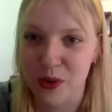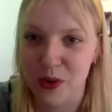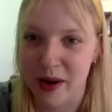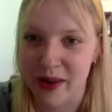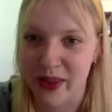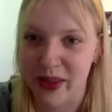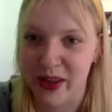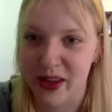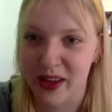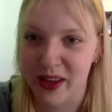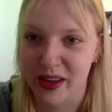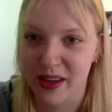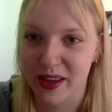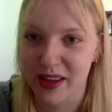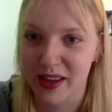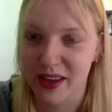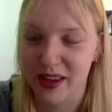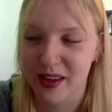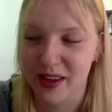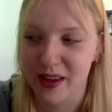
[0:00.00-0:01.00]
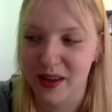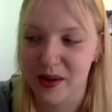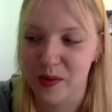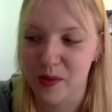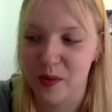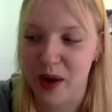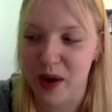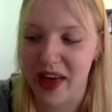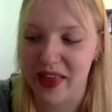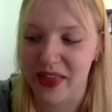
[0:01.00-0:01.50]
where
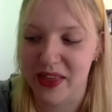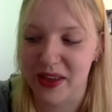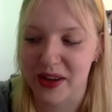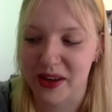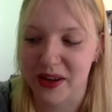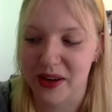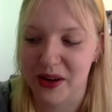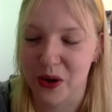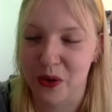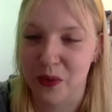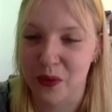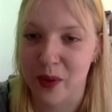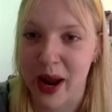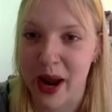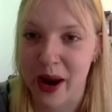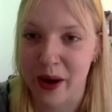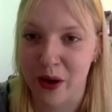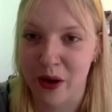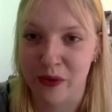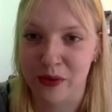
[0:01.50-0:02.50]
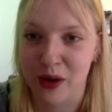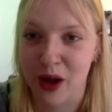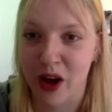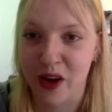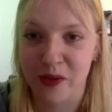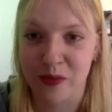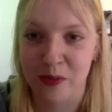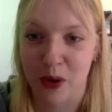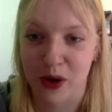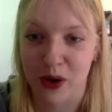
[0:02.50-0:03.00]
the career of
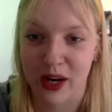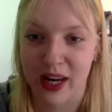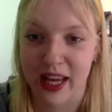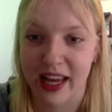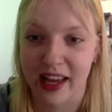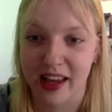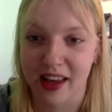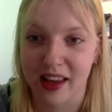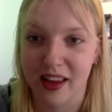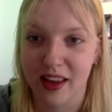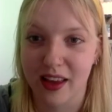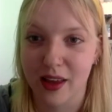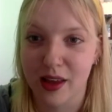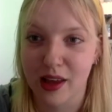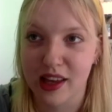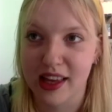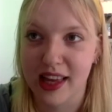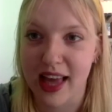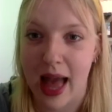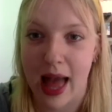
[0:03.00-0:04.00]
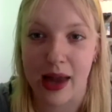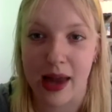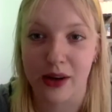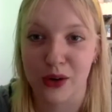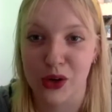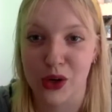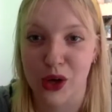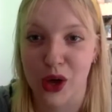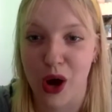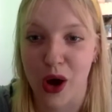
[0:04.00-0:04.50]
life modelling
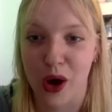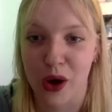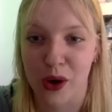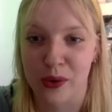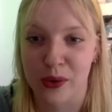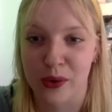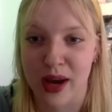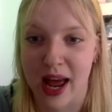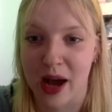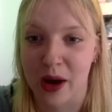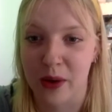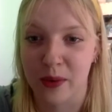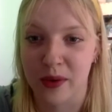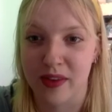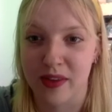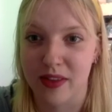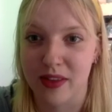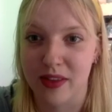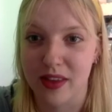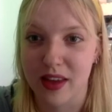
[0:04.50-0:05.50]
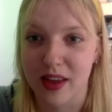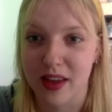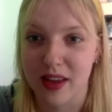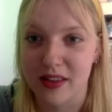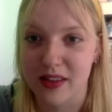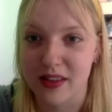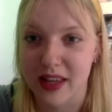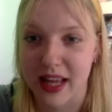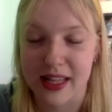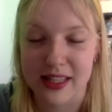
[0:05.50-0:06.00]
can go now with
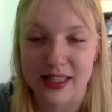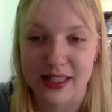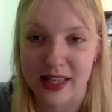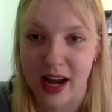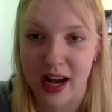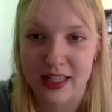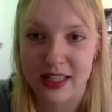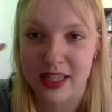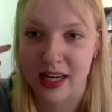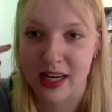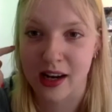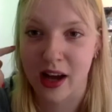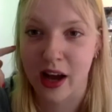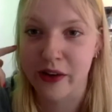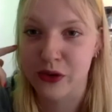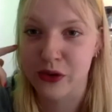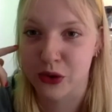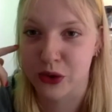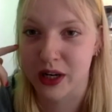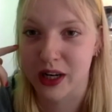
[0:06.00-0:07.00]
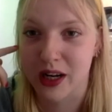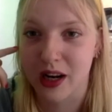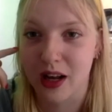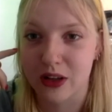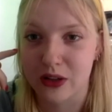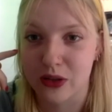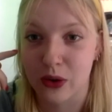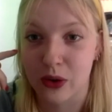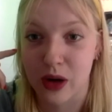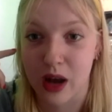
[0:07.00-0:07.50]
the internet. I did a life drawing
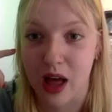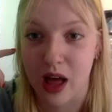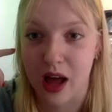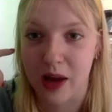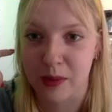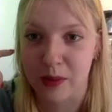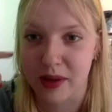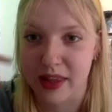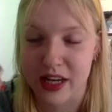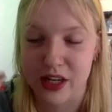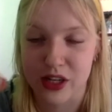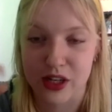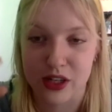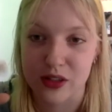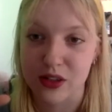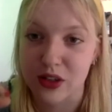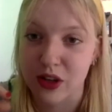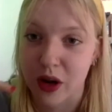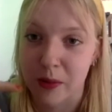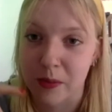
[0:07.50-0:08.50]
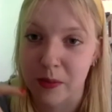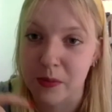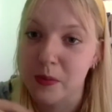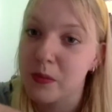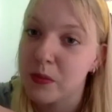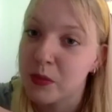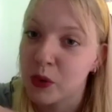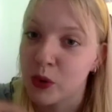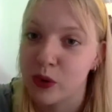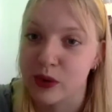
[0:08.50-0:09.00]
class online where they just, you know,
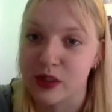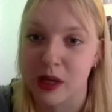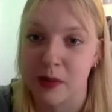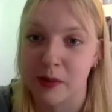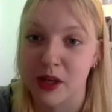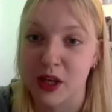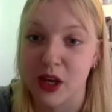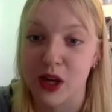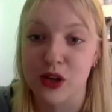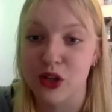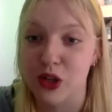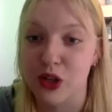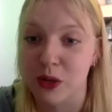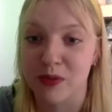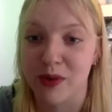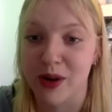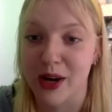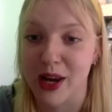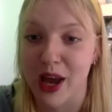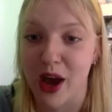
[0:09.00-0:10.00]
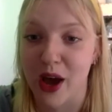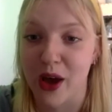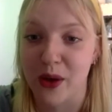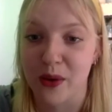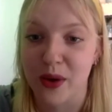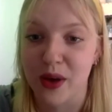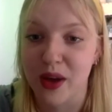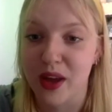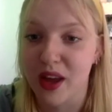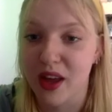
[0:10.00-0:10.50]
brought up a YouTube video
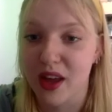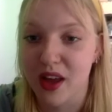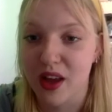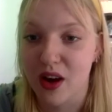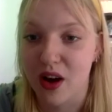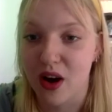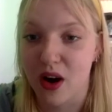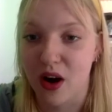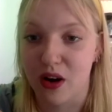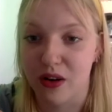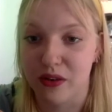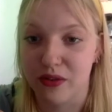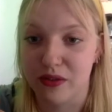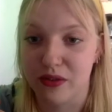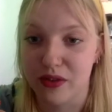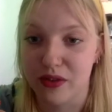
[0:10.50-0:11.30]
of